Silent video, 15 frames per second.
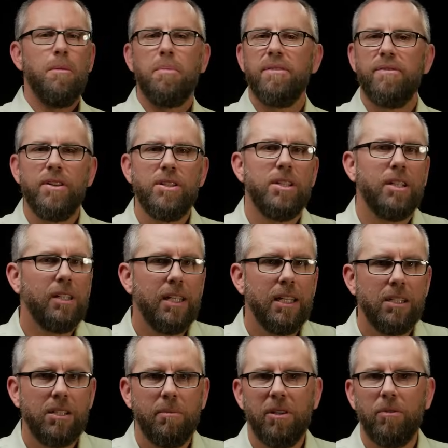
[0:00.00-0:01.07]
be physically
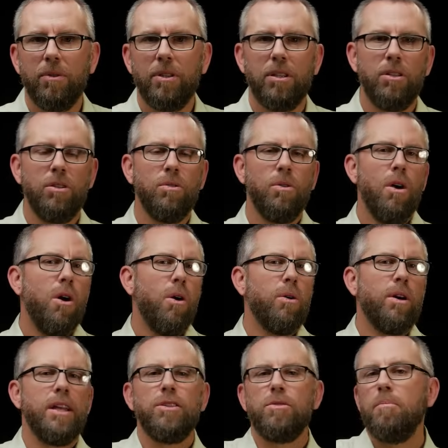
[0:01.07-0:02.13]
intimate with you, or
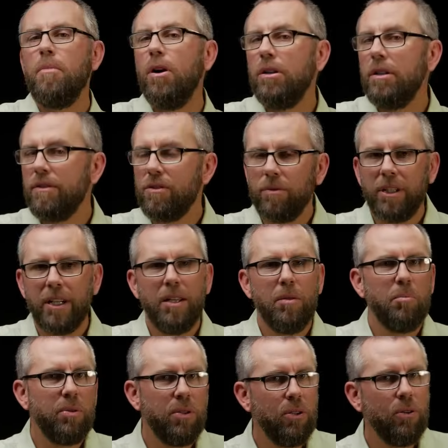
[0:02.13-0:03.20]
his motives were
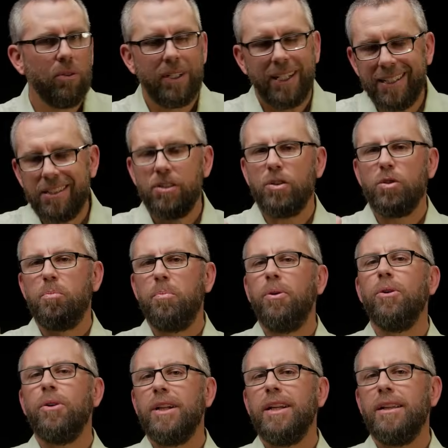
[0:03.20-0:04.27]
impure. Let's just
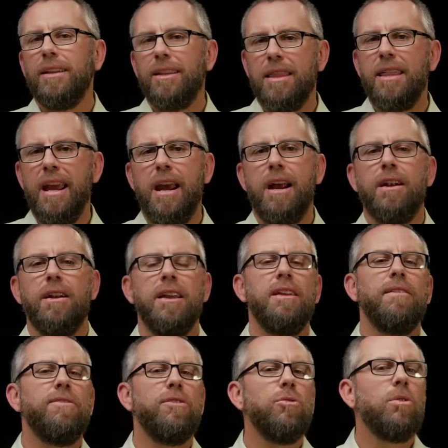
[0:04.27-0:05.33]
put it there.
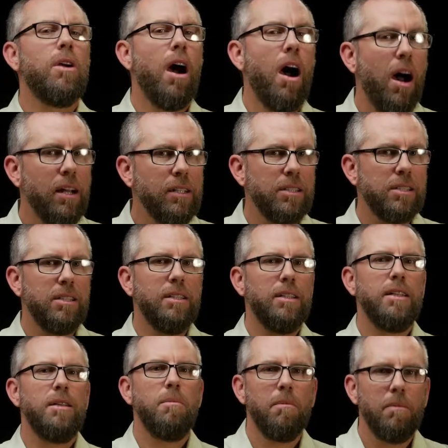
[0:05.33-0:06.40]
If you
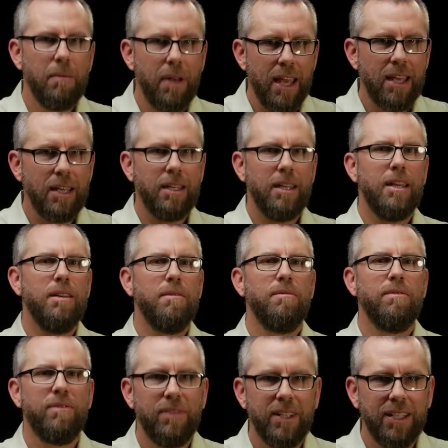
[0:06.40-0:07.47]
constantly make him
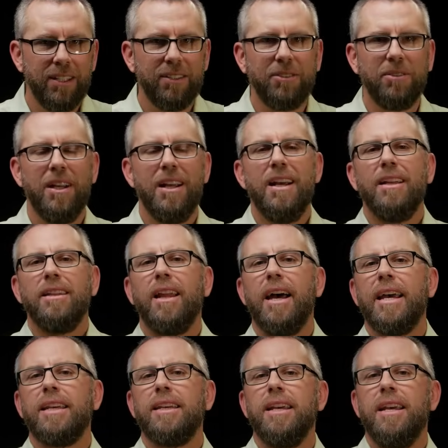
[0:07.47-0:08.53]
feel
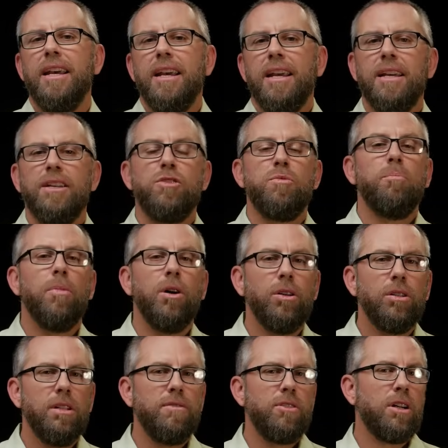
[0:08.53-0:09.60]
like his
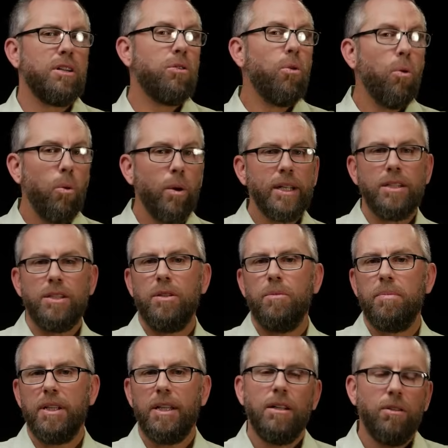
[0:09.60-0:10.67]
motives are going to
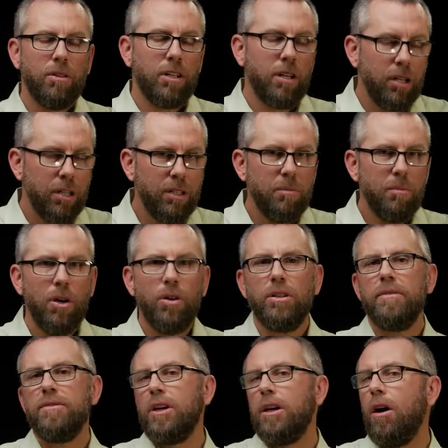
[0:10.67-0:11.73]
be, or her
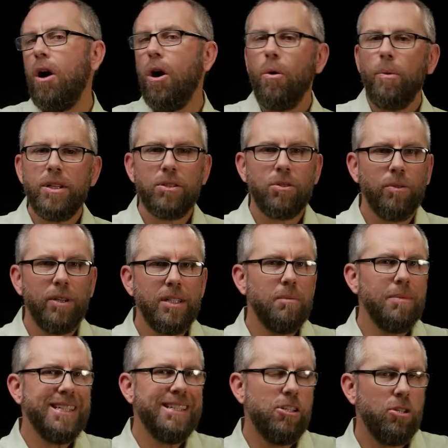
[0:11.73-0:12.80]
motives are always going to
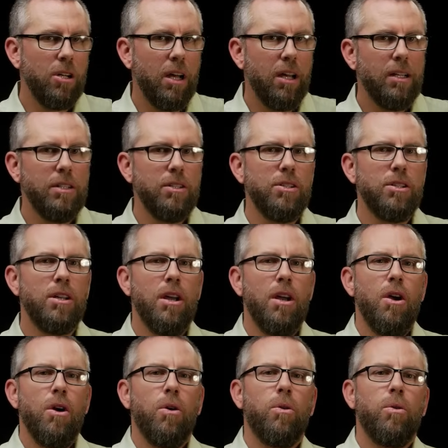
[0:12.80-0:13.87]
be judged
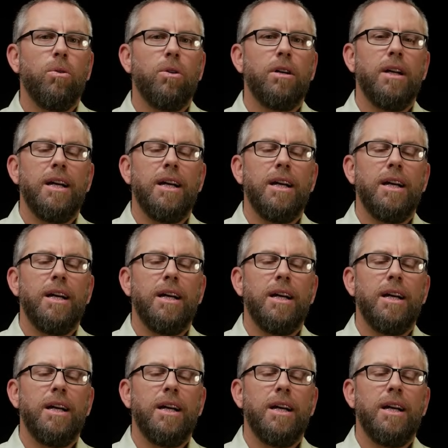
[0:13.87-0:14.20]
or